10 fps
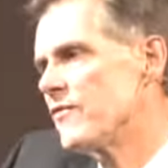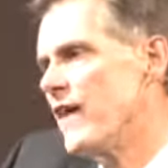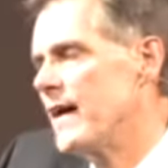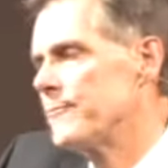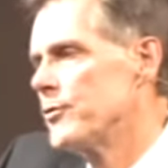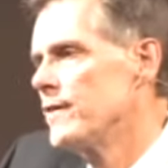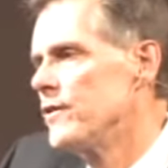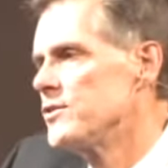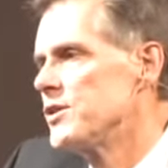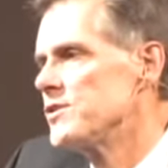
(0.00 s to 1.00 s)
divine
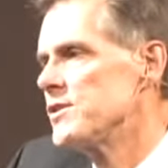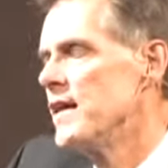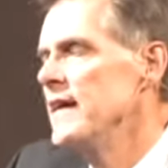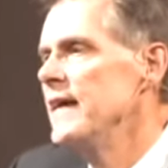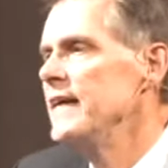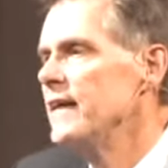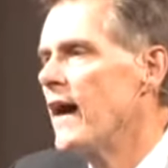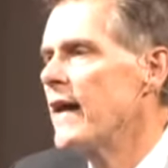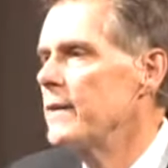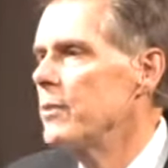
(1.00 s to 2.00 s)
privileges. He
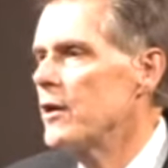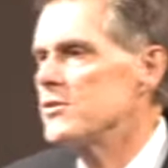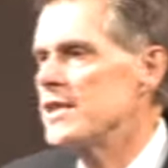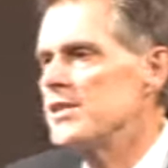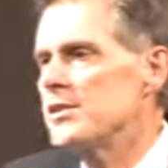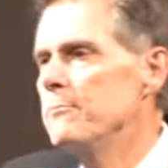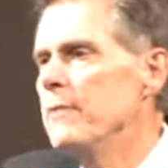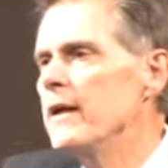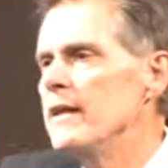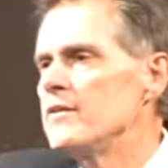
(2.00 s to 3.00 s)
got it because he
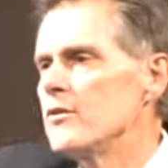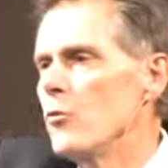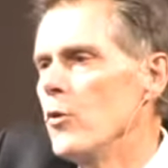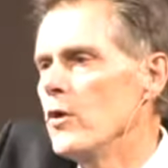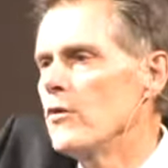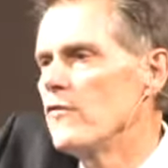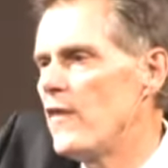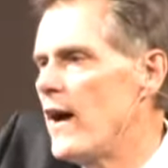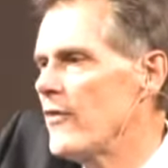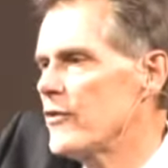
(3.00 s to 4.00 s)
submitted to the will of the
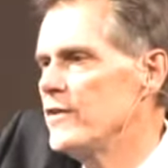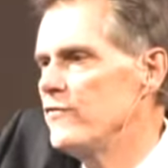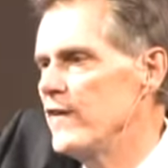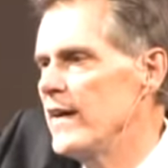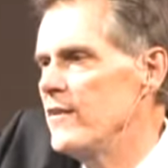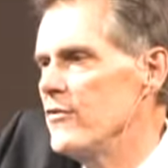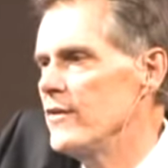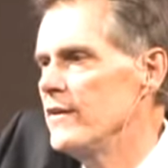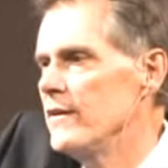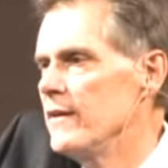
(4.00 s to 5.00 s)
Father in
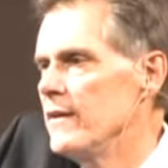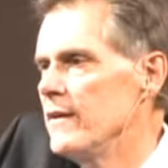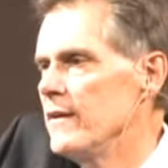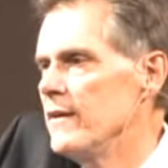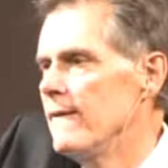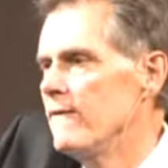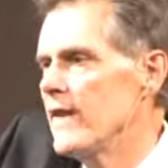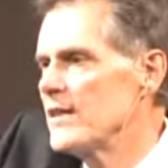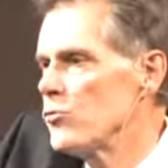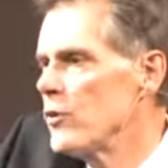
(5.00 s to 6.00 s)
faith.
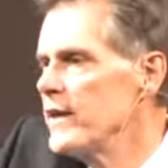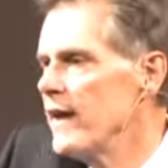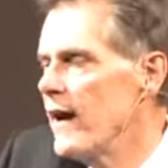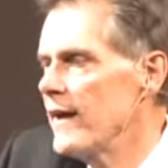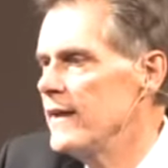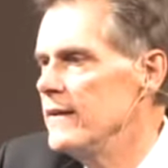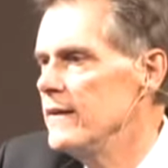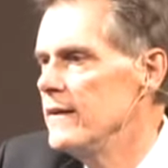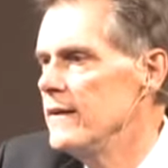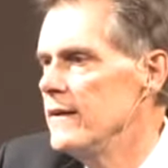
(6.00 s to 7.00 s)
That's where he got it.
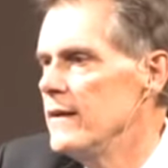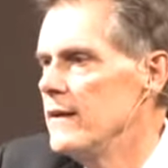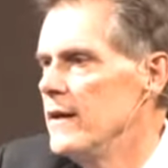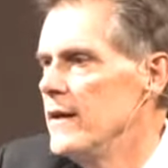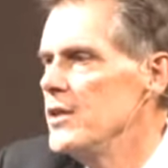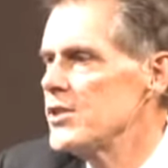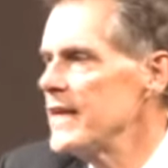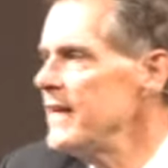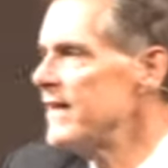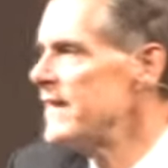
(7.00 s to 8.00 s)
You
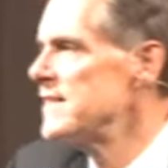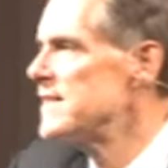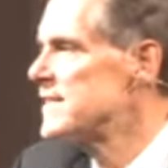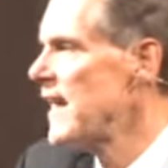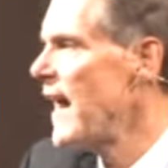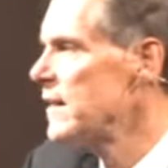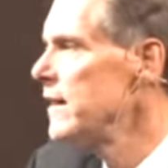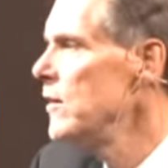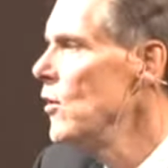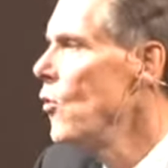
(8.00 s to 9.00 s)
see, that's
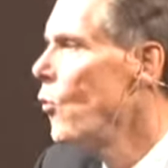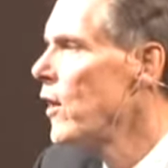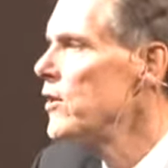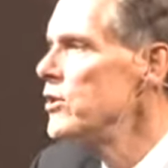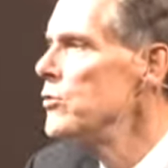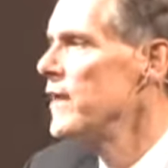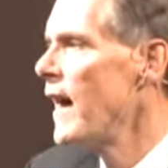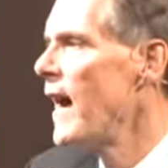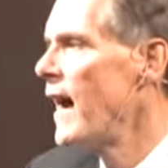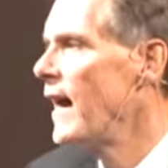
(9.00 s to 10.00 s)
exactly where you and
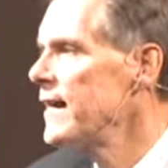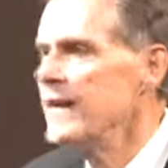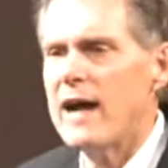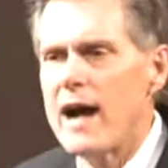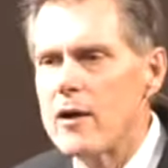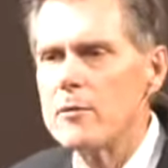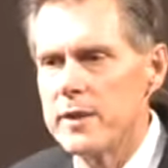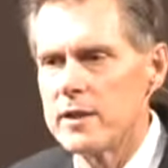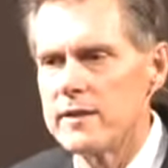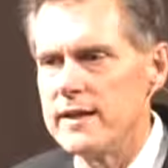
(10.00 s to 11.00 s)
I get our
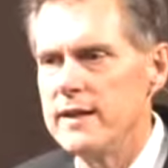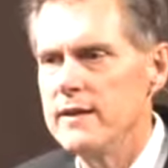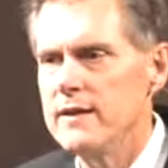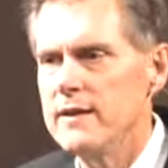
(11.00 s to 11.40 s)
ability